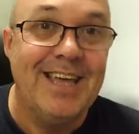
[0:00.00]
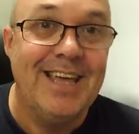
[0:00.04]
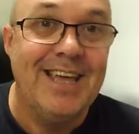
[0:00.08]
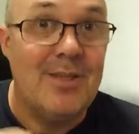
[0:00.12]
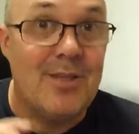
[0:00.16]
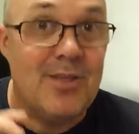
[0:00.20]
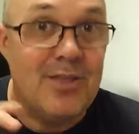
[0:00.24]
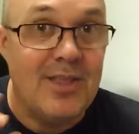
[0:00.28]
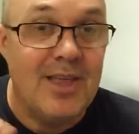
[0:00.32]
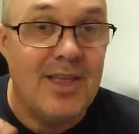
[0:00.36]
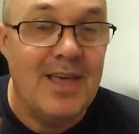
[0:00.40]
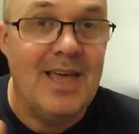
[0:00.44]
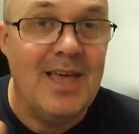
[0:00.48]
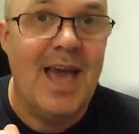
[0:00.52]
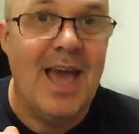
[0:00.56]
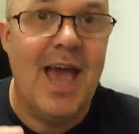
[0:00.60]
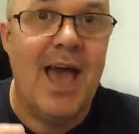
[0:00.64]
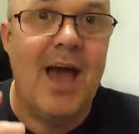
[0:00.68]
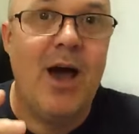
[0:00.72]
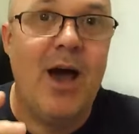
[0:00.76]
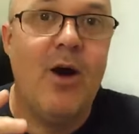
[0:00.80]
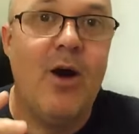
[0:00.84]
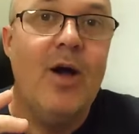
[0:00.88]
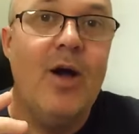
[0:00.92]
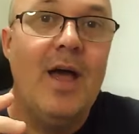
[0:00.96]
You see
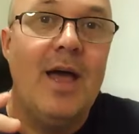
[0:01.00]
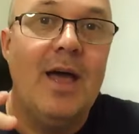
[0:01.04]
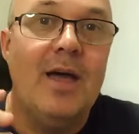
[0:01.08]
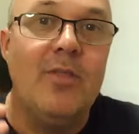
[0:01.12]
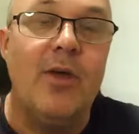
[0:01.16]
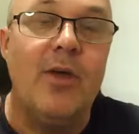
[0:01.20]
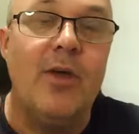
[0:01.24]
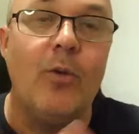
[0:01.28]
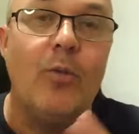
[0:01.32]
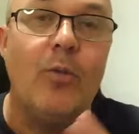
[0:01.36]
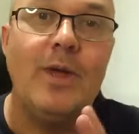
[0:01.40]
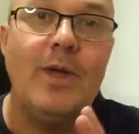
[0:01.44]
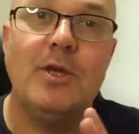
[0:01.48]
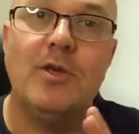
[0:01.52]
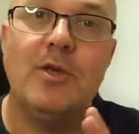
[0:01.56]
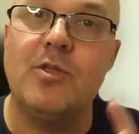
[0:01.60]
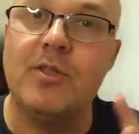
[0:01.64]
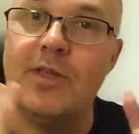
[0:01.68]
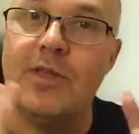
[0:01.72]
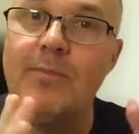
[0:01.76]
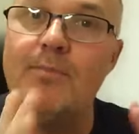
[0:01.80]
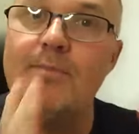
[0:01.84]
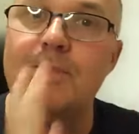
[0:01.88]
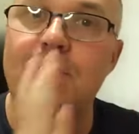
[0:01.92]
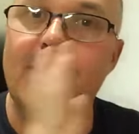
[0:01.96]
how that we
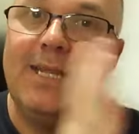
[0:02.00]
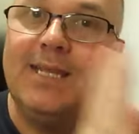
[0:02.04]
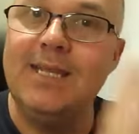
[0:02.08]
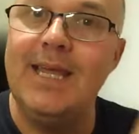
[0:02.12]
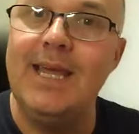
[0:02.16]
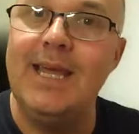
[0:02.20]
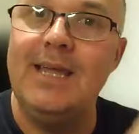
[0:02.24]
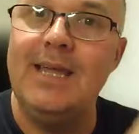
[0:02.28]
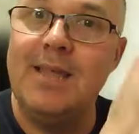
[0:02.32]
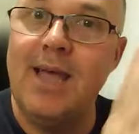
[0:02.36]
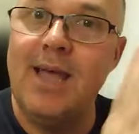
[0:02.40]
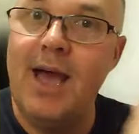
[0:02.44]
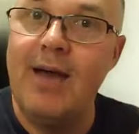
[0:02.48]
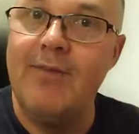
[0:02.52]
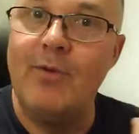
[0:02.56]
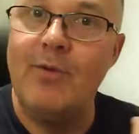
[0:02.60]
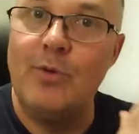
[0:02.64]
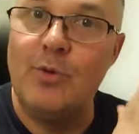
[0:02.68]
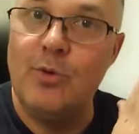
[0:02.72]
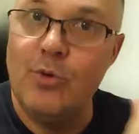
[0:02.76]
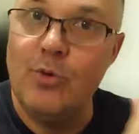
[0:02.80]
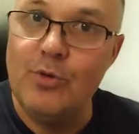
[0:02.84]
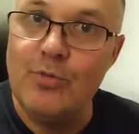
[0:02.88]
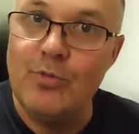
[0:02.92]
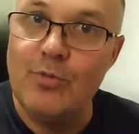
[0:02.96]
just simply need to have a
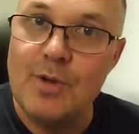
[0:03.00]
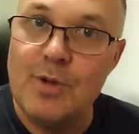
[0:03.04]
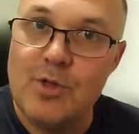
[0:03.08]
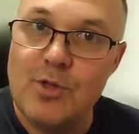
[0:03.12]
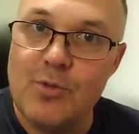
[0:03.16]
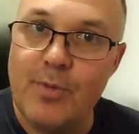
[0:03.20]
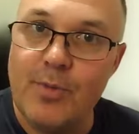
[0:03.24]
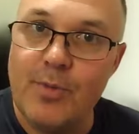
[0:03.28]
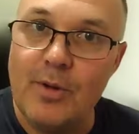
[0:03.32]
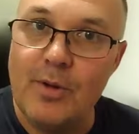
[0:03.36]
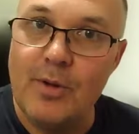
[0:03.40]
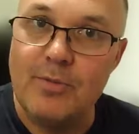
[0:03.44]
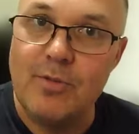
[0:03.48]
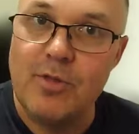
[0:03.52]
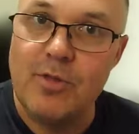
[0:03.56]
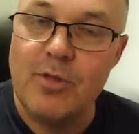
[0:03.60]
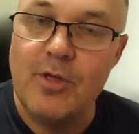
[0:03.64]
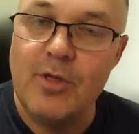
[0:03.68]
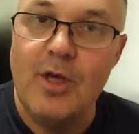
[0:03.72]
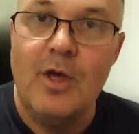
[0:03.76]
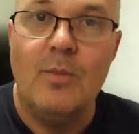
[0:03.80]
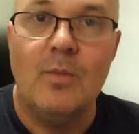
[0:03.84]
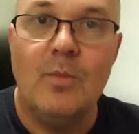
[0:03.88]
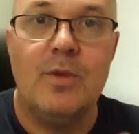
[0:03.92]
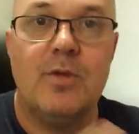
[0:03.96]
good response.
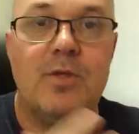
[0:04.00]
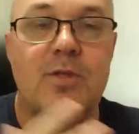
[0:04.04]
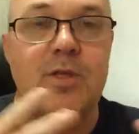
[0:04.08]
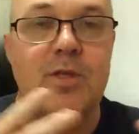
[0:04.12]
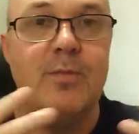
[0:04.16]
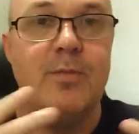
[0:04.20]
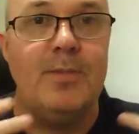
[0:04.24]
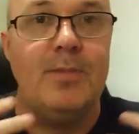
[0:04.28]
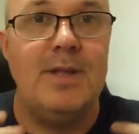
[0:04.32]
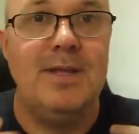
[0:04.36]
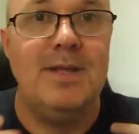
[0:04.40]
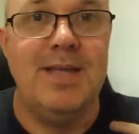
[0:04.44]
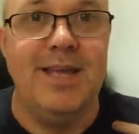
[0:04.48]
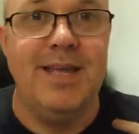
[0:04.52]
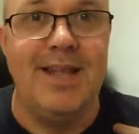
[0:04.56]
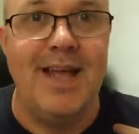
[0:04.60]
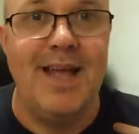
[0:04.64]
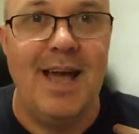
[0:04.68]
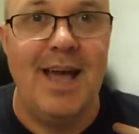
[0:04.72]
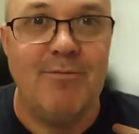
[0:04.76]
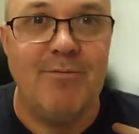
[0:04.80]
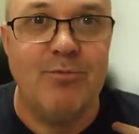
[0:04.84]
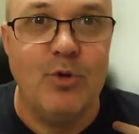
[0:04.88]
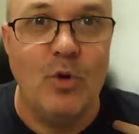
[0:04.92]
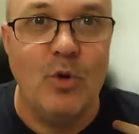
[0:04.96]
We simply need to
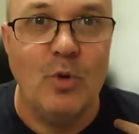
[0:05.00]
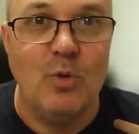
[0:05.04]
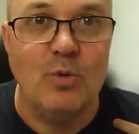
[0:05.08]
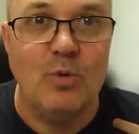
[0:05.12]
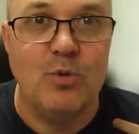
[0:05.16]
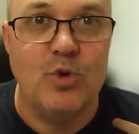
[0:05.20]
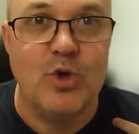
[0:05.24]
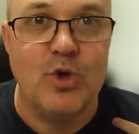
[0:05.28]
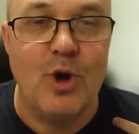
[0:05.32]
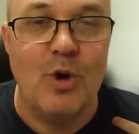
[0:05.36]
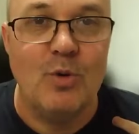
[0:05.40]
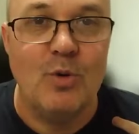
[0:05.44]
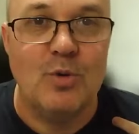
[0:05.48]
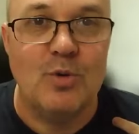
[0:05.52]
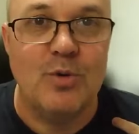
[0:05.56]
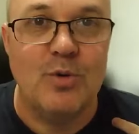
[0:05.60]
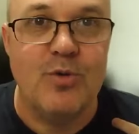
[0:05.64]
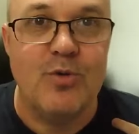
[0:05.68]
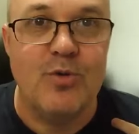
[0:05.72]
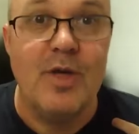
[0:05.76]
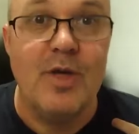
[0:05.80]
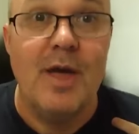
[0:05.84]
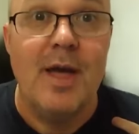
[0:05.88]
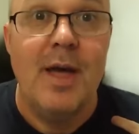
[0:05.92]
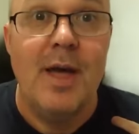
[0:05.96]
have tall
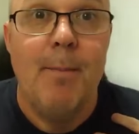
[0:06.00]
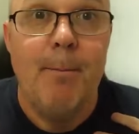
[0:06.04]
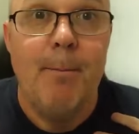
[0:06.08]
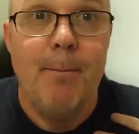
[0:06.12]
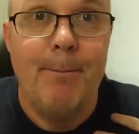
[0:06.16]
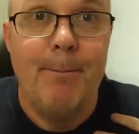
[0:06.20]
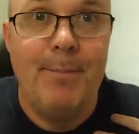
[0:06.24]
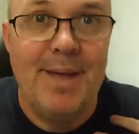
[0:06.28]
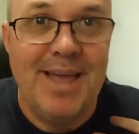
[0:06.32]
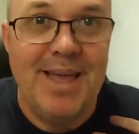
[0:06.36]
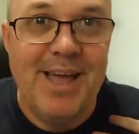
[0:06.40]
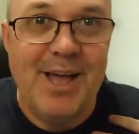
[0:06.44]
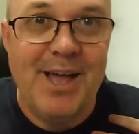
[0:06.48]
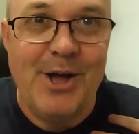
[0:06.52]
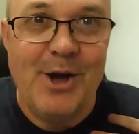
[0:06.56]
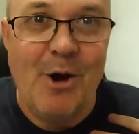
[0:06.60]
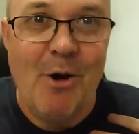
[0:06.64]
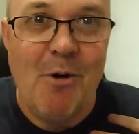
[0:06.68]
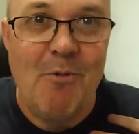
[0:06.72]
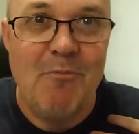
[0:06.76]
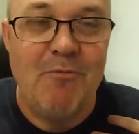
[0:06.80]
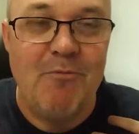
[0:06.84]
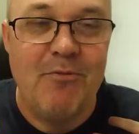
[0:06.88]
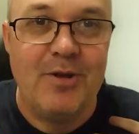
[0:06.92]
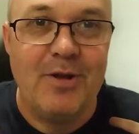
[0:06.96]
shoulders being
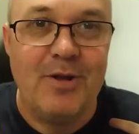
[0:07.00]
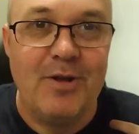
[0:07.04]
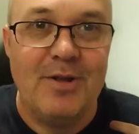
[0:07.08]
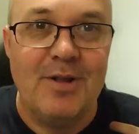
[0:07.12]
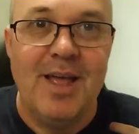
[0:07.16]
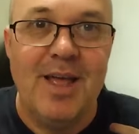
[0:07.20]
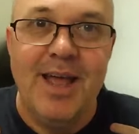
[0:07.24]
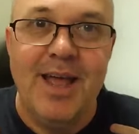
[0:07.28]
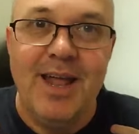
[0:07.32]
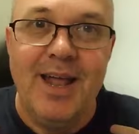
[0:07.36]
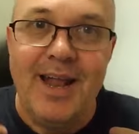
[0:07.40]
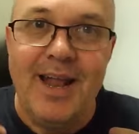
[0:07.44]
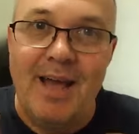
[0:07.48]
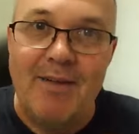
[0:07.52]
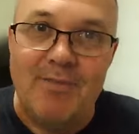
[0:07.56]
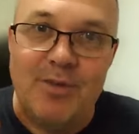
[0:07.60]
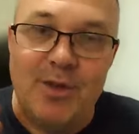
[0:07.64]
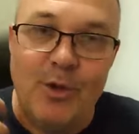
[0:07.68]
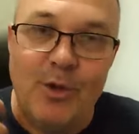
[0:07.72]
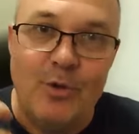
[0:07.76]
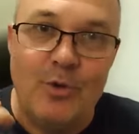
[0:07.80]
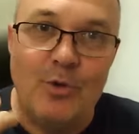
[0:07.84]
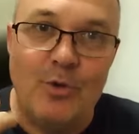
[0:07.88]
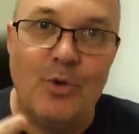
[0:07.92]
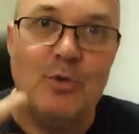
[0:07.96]
confident and
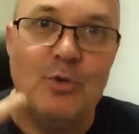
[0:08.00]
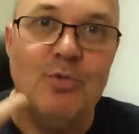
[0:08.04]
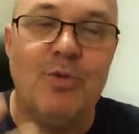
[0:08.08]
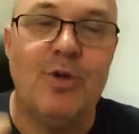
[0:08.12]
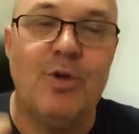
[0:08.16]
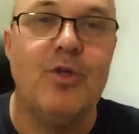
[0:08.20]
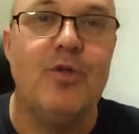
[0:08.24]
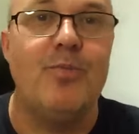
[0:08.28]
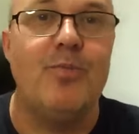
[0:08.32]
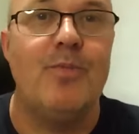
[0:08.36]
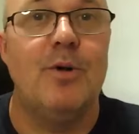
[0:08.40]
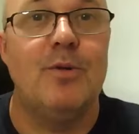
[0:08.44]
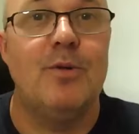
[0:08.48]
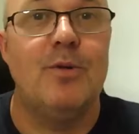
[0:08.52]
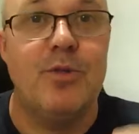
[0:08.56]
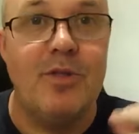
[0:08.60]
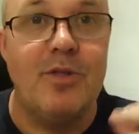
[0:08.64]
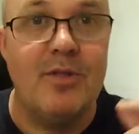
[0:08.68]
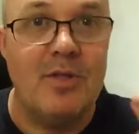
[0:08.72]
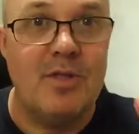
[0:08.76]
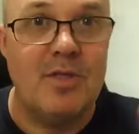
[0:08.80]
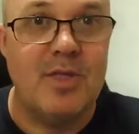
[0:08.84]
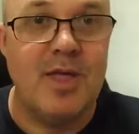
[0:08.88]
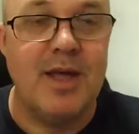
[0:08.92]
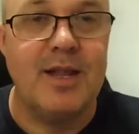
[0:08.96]
having a good response.
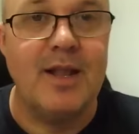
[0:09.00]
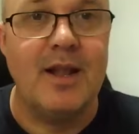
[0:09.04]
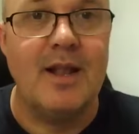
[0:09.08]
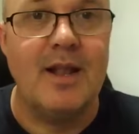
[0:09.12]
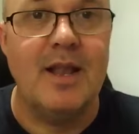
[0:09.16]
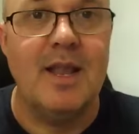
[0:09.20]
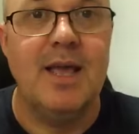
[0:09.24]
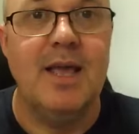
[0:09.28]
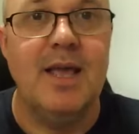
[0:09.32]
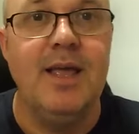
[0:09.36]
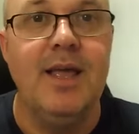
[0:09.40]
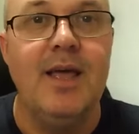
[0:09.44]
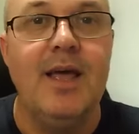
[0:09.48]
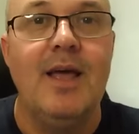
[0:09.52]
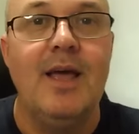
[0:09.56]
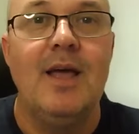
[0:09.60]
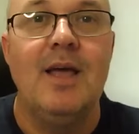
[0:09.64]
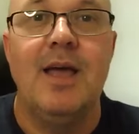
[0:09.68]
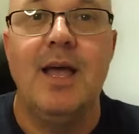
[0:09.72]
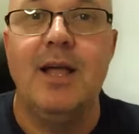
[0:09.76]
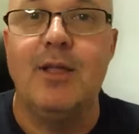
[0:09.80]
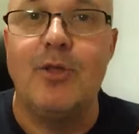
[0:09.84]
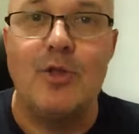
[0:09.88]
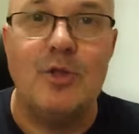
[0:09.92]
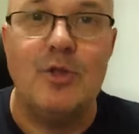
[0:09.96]
And suddenly
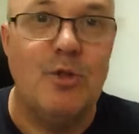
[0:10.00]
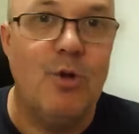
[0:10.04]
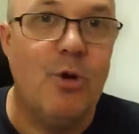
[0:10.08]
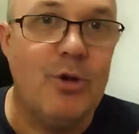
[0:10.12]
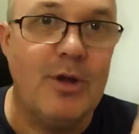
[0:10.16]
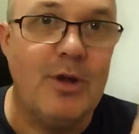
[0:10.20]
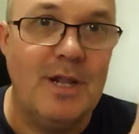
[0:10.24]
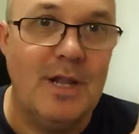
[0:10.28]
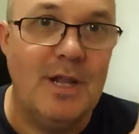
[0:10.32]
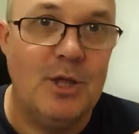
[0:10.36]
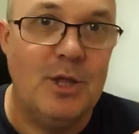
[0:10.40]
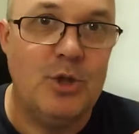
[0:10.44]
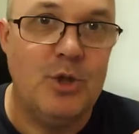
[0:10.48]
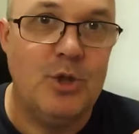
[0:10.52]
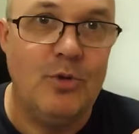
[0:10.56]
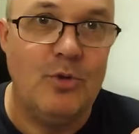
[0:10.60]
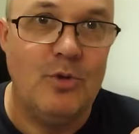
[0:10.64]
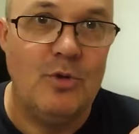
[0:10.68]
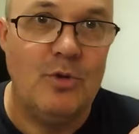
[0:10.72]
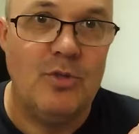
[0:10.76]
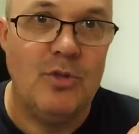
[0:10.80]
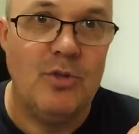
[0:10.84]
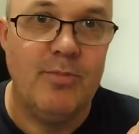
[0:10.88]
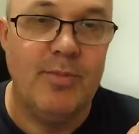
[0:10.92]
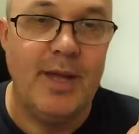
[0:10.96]
it's not an issue
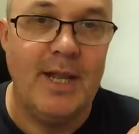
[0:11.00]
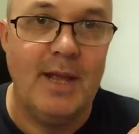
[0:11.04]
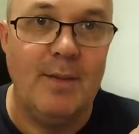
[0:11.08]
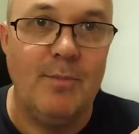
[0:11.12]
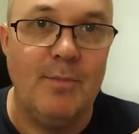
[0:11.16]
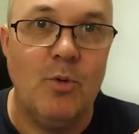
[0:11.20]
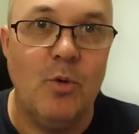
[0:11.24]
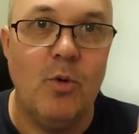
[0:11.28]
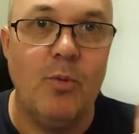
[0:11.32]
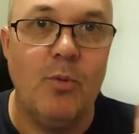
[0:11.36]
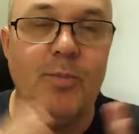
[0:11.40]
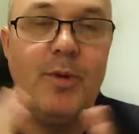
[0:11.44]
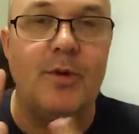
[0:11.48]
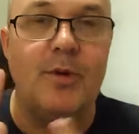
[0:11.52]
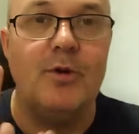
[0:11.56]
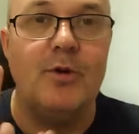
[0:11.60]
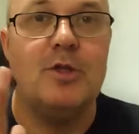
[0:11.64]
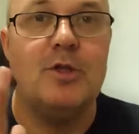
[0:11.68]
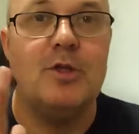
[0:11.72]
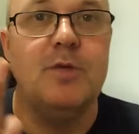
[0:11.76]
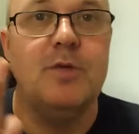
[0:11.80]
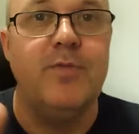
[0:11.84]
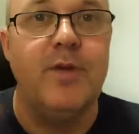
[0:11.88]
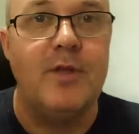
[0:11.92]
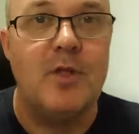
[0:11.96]
to them anymore
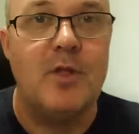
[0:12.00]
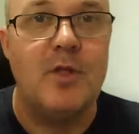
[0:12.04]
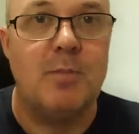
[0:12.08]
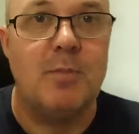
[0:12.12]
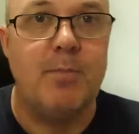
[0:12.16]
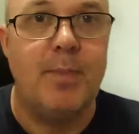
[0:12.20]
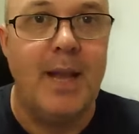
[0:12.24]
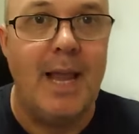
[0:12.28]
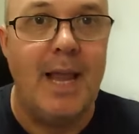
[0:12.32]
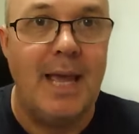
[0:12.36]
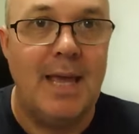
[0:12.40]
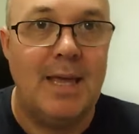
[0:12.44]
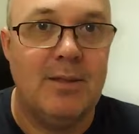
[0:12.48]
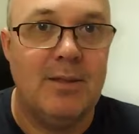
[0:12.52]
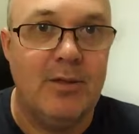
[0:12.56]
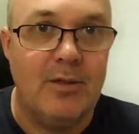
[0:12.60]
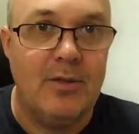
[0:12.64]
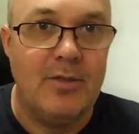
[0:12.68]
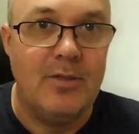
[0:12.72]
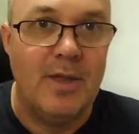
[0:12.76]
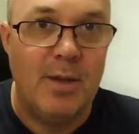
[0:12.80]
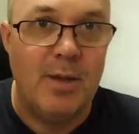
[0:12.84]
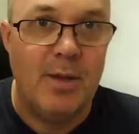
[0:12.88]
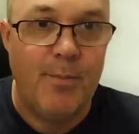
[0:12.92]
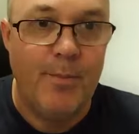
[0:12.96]
because you've explained to
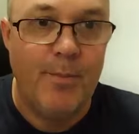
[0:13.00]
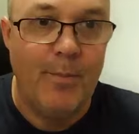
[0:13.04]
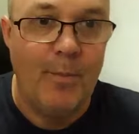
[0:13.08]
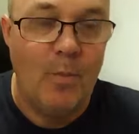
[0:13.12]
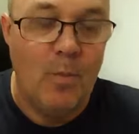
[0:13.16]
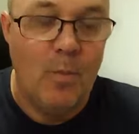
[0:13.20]
them